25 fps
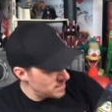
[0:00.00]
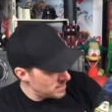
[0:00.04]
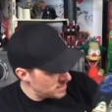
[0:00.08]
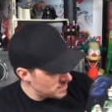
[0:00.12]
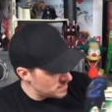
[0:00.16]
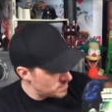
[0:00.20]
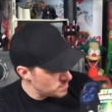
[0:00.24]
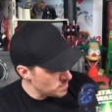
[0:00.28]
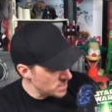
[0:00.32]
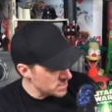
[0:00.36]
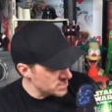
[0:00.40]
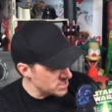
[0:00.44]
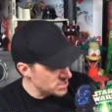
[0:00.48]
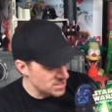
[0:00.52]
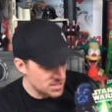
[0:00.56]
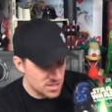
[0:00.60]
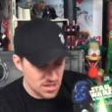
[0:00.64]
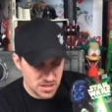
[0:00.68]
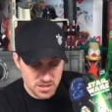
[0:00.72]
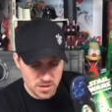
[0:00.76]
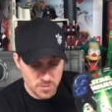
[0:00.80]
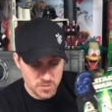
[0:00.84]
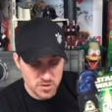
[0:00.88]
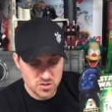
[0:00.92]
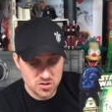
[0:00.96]
As much as
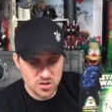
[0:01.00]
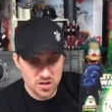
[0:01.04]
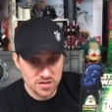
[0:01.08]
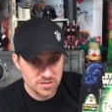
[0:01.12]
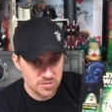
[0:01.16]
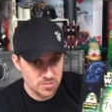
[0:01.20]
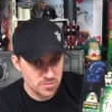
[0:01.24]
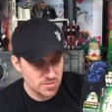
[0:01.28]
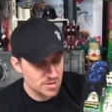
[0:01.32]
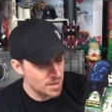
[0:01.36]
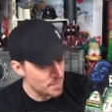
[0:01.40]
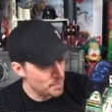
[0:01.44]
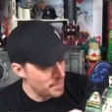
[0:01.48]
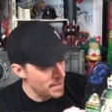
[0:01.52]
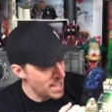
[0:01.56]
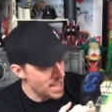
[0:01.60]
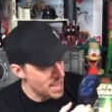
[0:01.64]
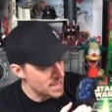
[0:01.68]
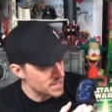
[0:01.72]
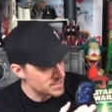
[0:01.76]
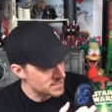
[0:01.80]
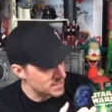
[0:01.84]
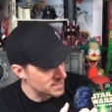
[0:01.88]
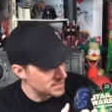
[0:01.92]
this, I mean, you saw this was in a box,